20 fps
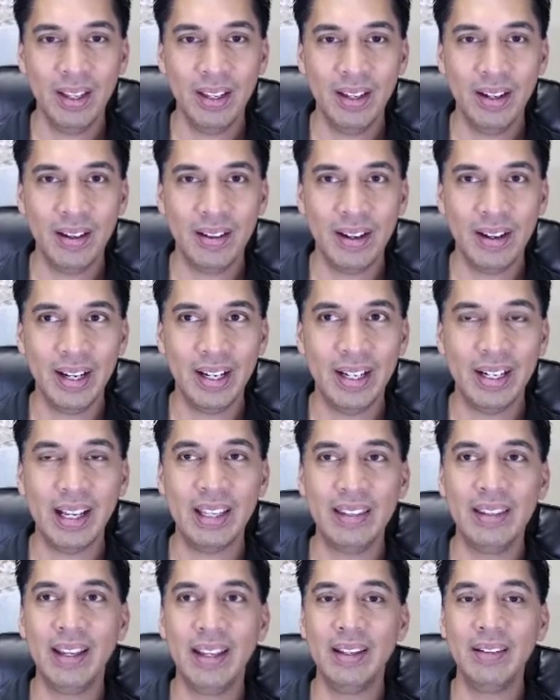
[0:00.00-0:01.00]
Right? And
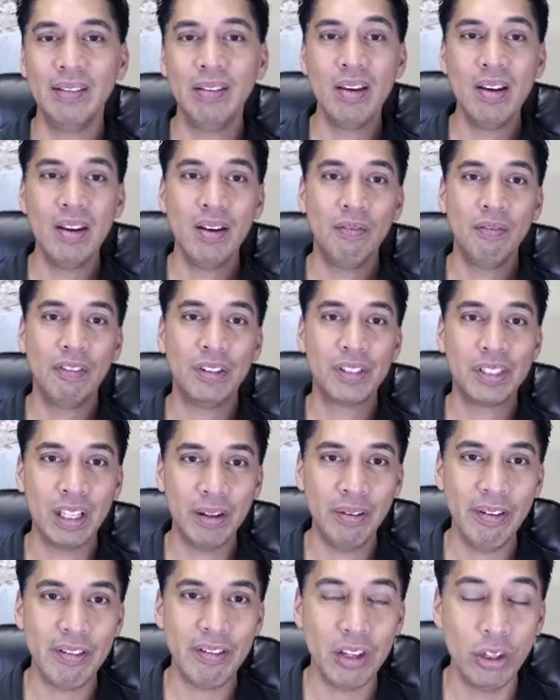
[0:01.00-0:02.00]
then for some of
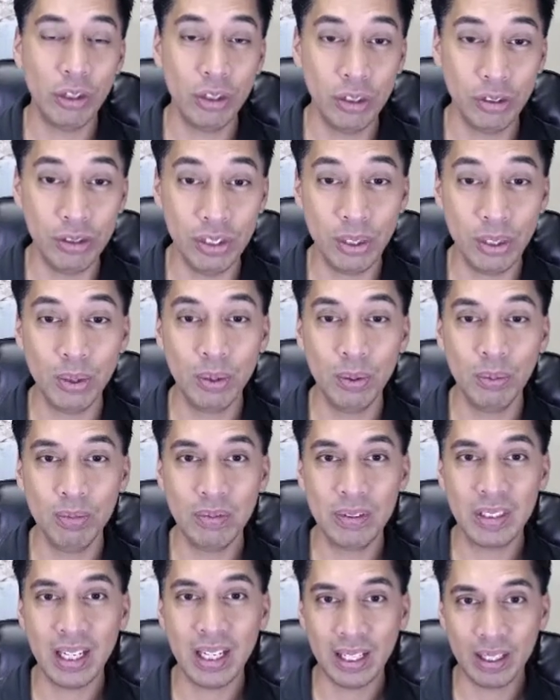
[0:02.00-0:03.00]
you, you do
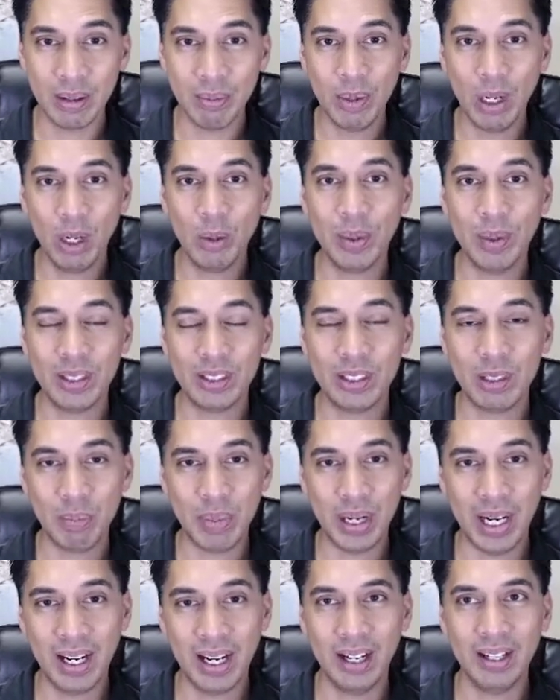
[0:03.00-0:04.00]
take a moment to
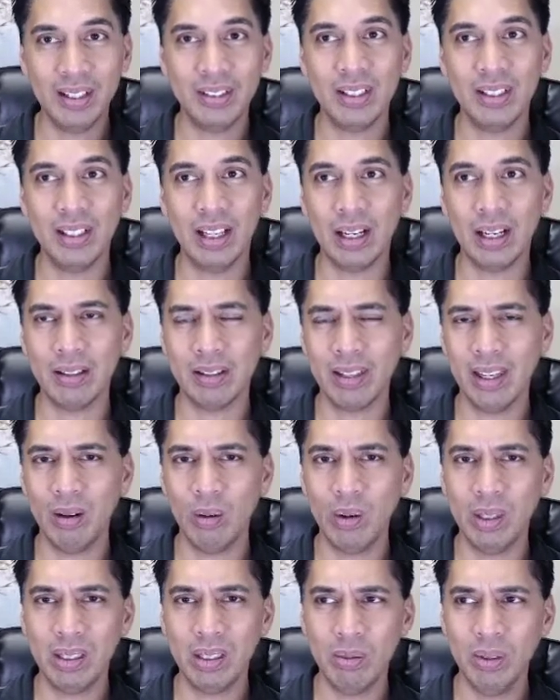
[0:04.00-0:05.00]
pause and like, okay, what
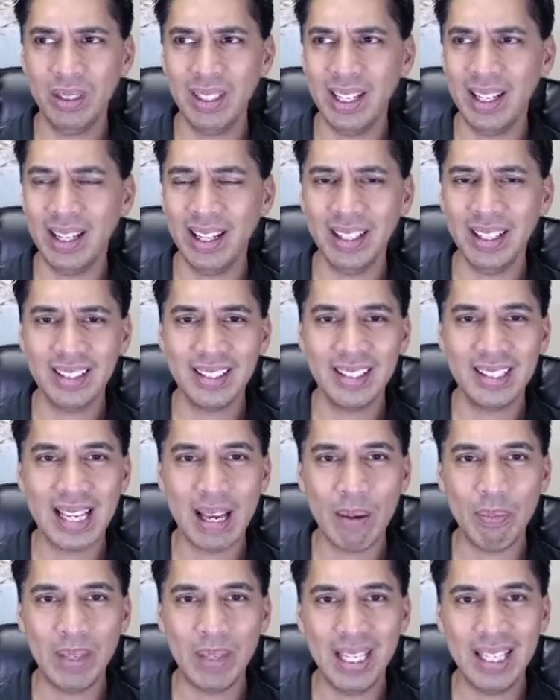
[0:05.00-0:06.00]
the heck does that
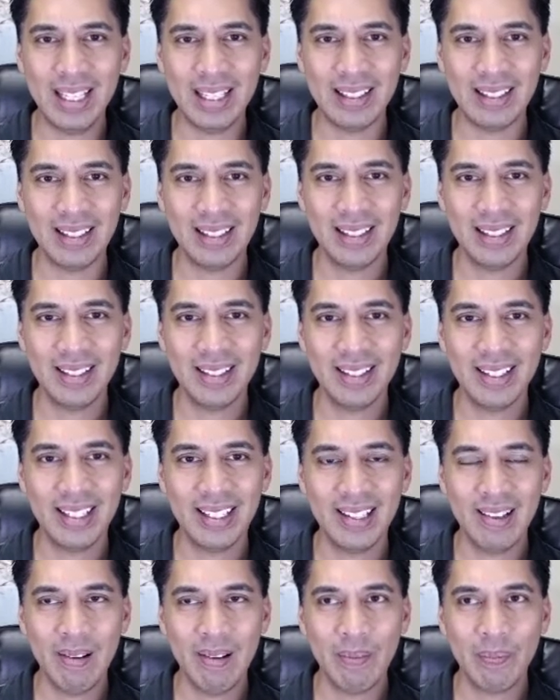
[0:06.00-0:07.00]
mean?
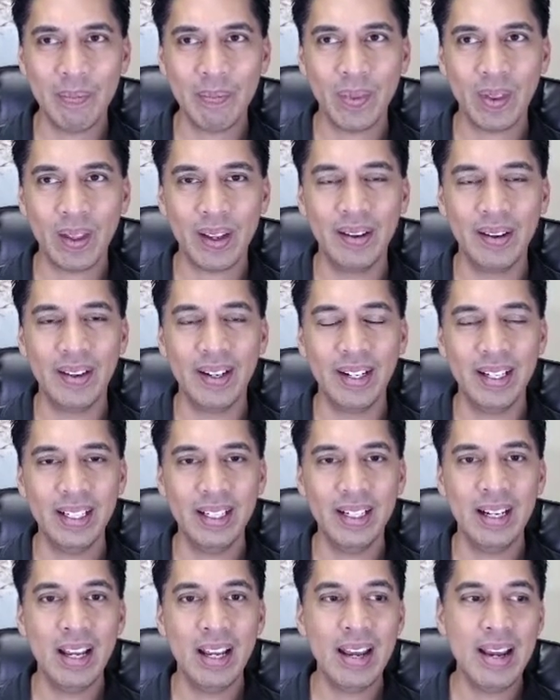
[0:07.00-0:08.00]
Right?
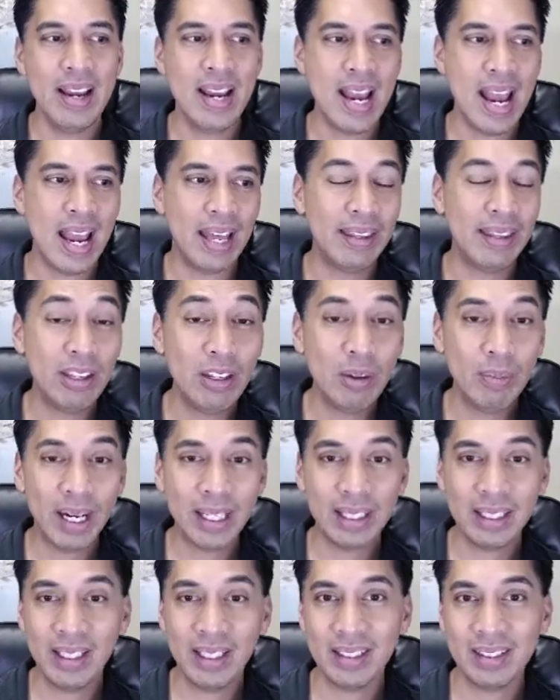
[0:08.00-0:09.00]
And then you might
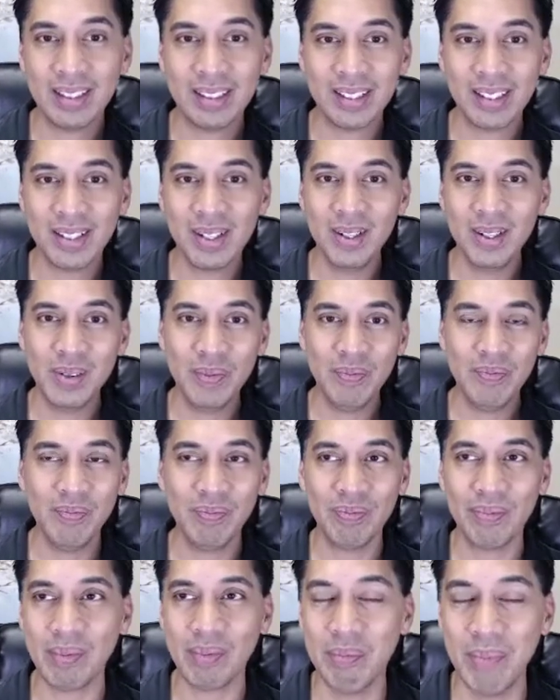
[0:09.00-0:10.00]
get some
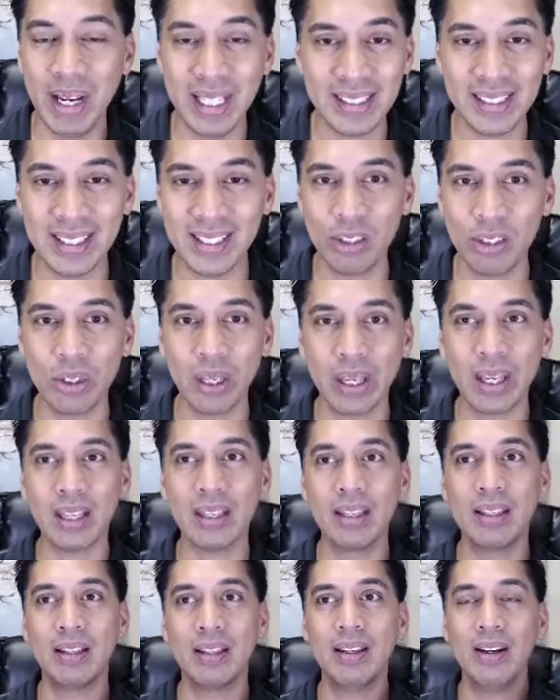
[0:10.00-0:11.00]
message like,
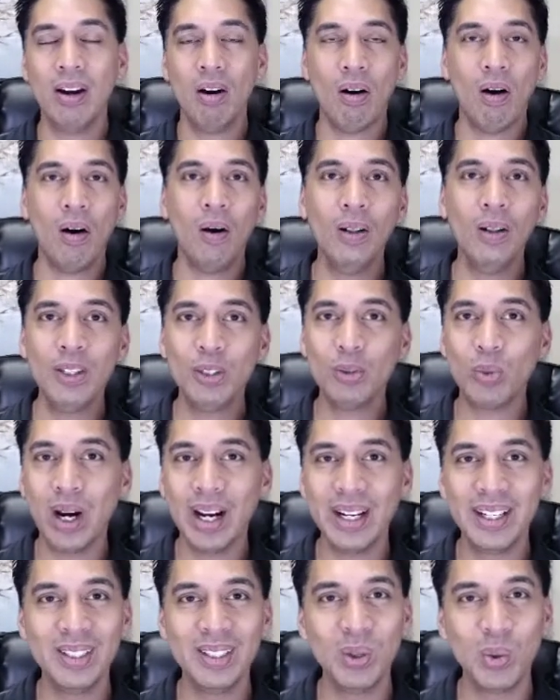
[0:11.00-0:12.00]
all is right in
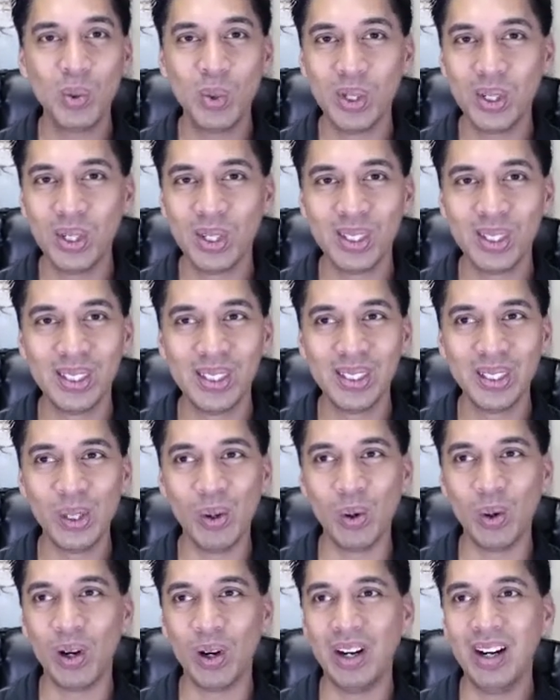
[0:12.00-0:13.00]
the world,
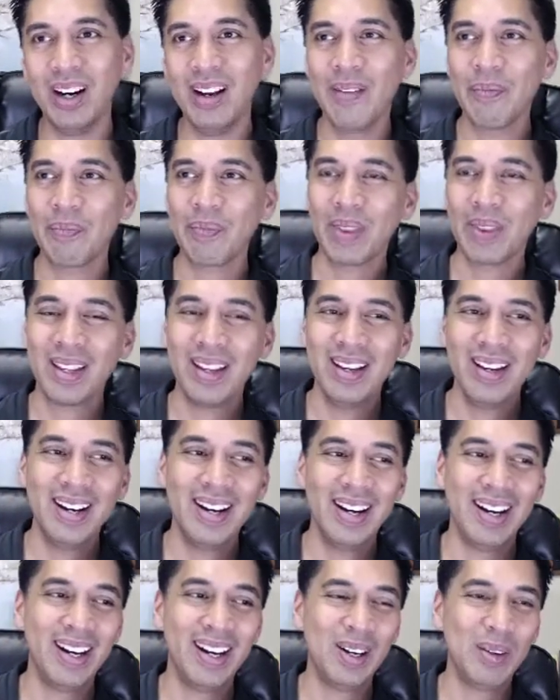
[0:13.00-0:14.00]
or
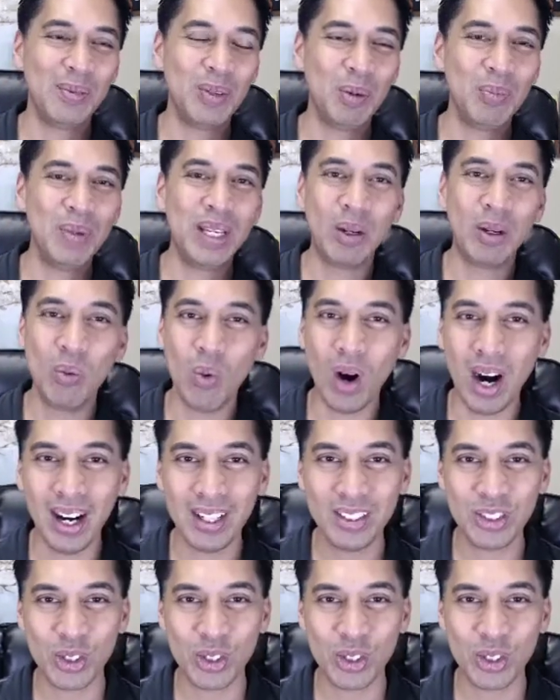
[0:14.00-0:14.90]
you're being watched or